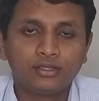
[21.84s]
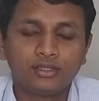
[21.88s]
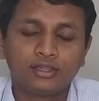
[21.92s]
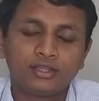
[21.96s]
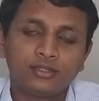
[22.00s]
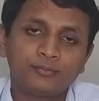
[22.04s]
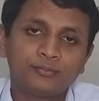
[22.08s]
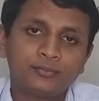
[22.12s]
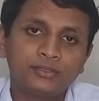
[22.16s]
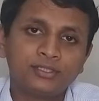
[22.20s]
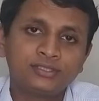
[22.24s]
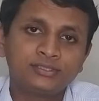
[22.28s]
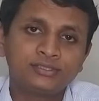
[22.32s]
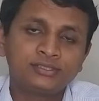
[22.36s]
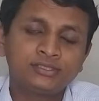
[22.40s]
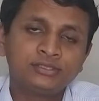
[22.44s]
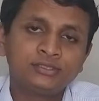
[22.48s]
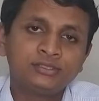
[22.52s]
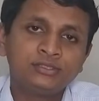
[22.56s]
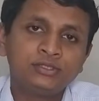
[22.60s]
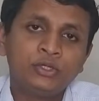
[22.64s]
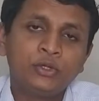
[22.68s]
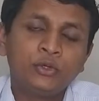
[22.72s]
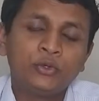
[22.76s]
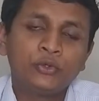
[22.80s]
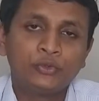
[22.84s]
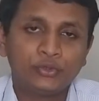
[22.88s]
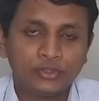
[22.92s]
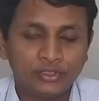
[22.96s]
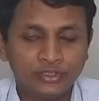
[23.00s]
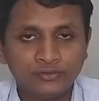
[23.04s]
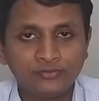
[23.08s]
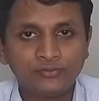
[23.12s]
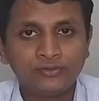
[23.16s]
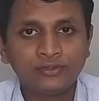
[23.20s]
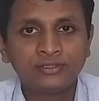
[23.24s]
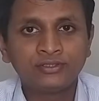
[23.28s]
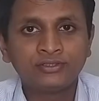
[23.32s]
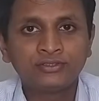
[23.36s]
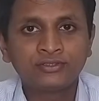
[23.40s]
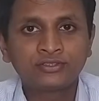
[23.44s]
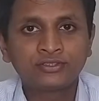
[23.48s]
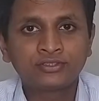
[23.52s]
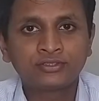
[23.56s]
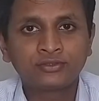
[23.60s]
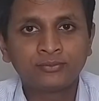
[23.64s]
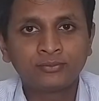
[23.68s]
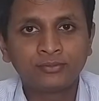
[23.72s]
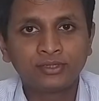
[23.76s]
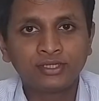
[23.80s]
The person who
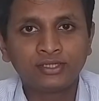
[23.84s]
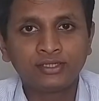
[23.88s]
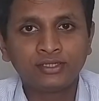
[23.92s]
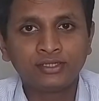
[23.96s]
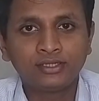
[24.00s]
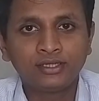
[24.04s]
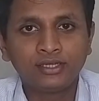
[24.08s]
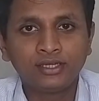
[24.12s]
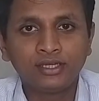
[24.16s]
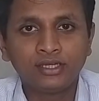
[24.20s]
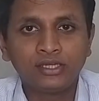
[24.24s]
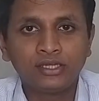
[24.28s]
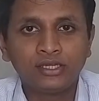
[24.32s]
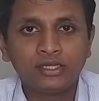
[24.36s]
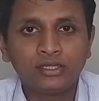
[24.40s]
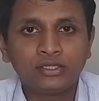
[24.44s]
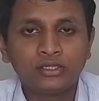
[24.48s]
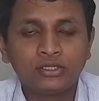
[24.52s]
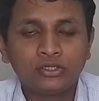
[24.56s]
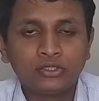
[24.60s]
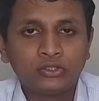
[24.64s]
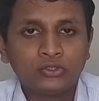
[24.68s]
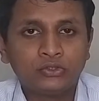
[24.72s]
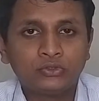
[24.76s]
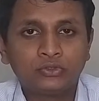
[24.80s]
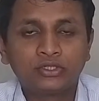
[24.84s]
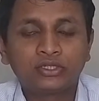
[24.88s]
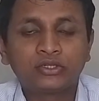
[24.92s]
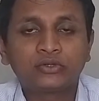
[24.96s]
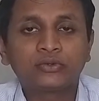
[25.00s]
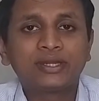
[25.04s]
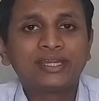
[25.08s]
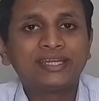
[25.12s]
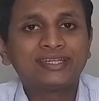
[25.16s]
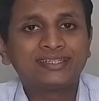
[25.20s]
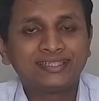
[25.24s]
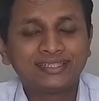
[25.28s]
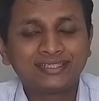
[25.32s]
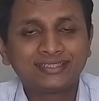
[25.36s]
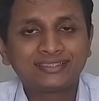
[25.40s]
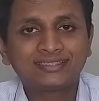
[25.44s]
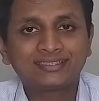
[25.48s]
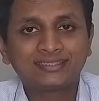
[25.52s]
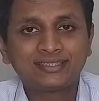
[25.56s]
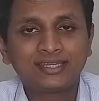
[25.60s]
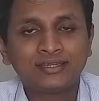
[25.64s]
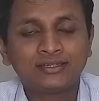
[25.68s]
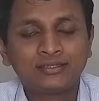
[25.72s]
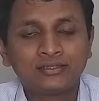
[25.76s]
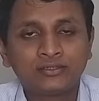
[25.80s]
influenced me to a great
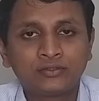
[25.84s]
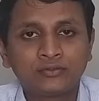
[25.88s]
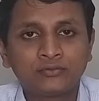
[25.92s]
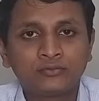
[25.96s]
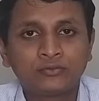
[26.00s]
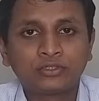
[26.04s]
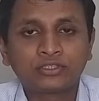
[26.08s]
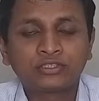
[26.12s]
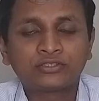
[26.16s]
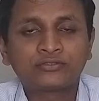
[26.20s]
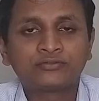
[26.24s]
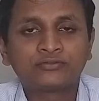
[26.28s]
extent was